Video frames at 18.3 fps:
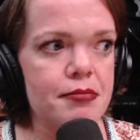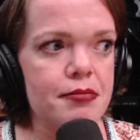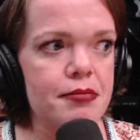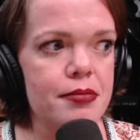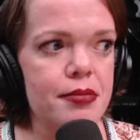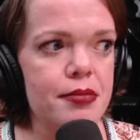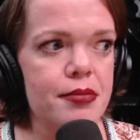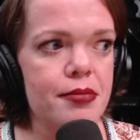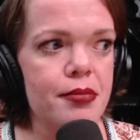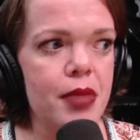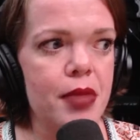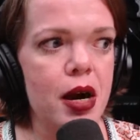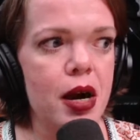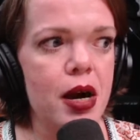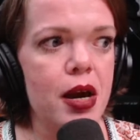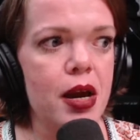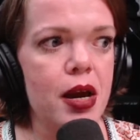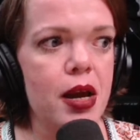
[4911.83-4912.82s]

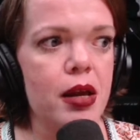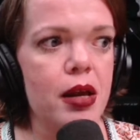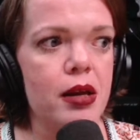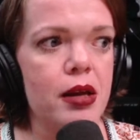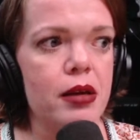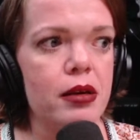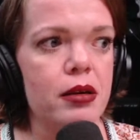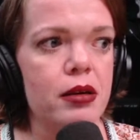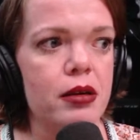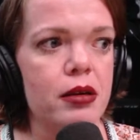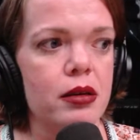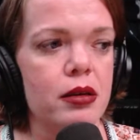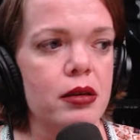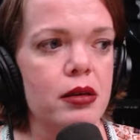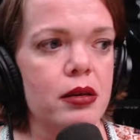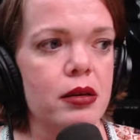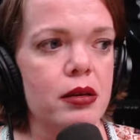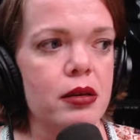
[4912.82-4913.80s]
my
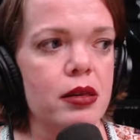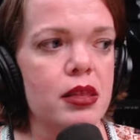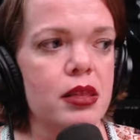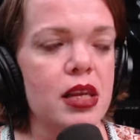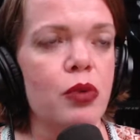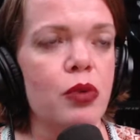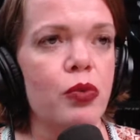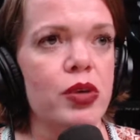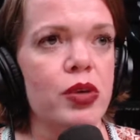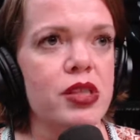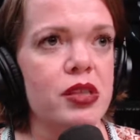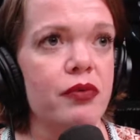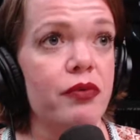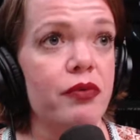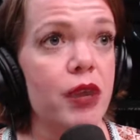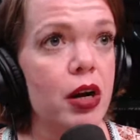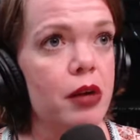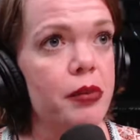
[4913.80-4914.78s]
thing was
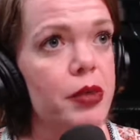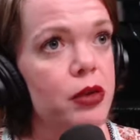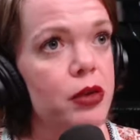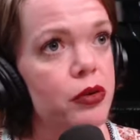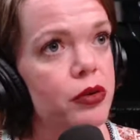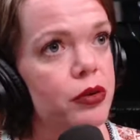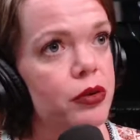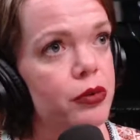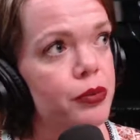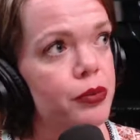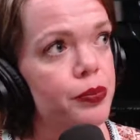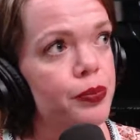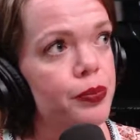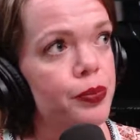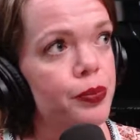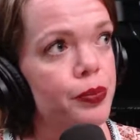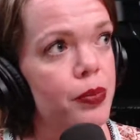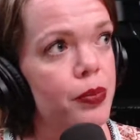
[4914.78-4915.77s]
environmental
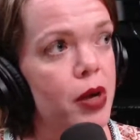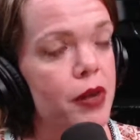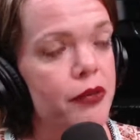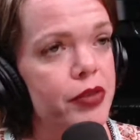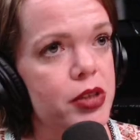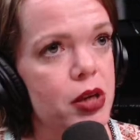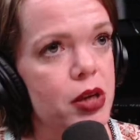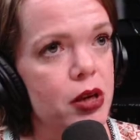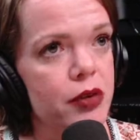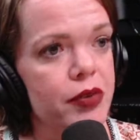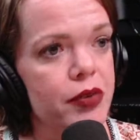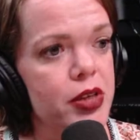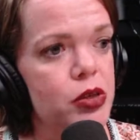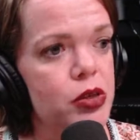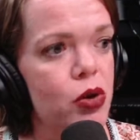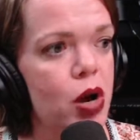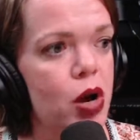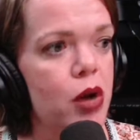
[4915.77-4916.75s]
photography.
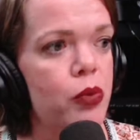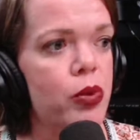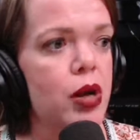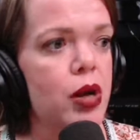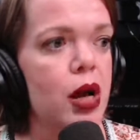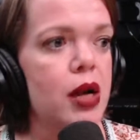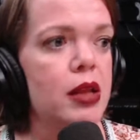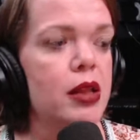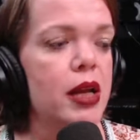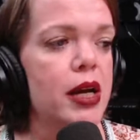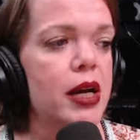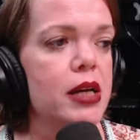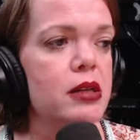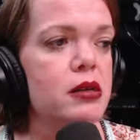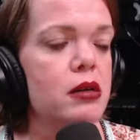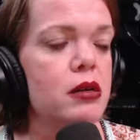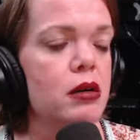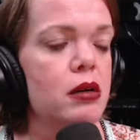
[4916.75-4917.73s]
So I
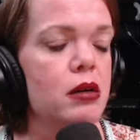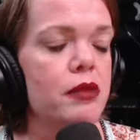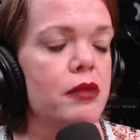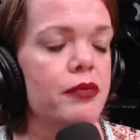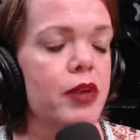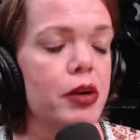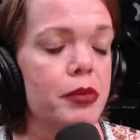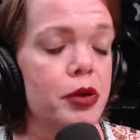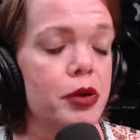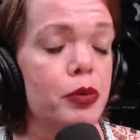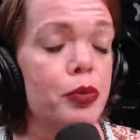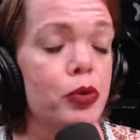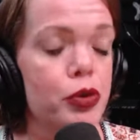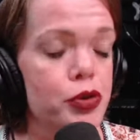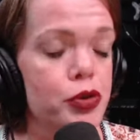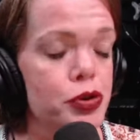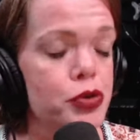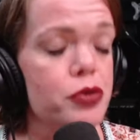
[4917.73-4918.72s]
liked environmental
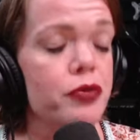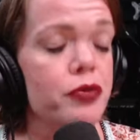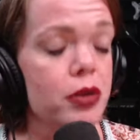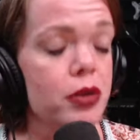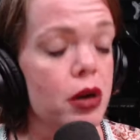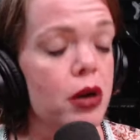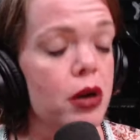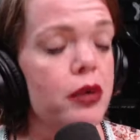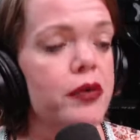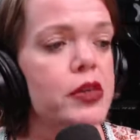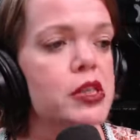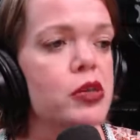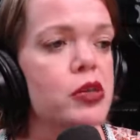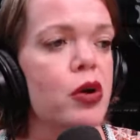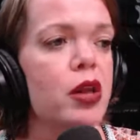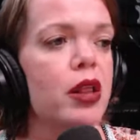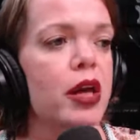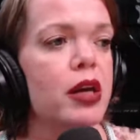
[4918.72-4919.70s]
portraiture photography. So
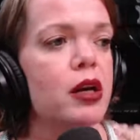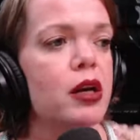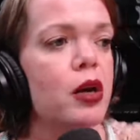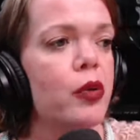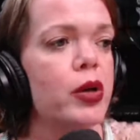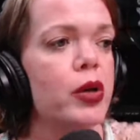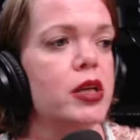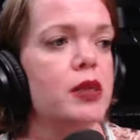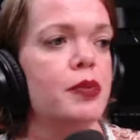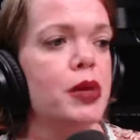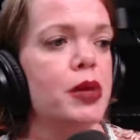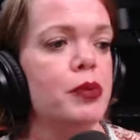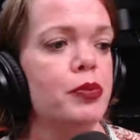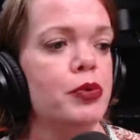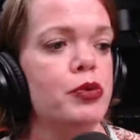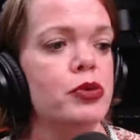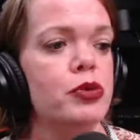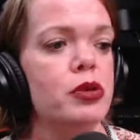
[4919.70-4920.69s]
I like going to
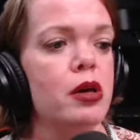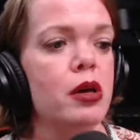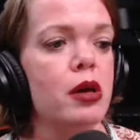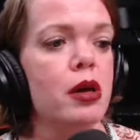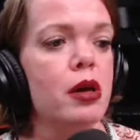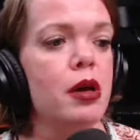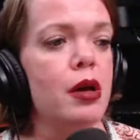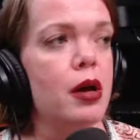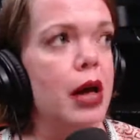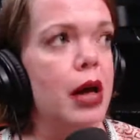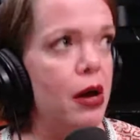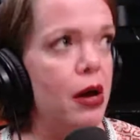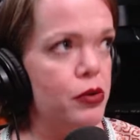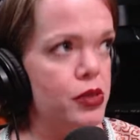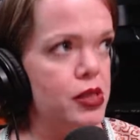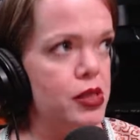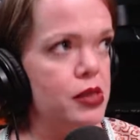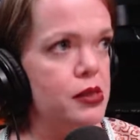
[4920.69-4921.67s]
people's
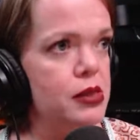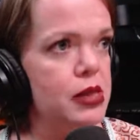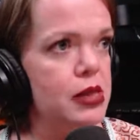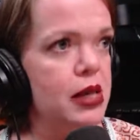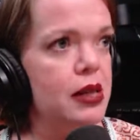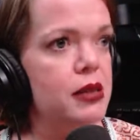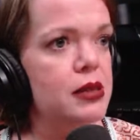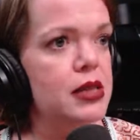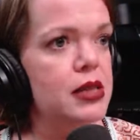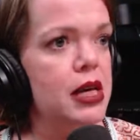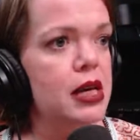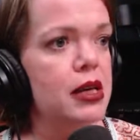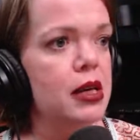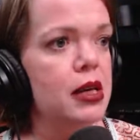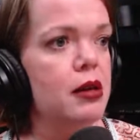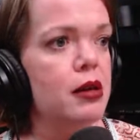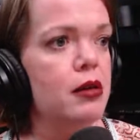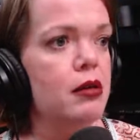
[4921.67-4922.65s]
houses and taking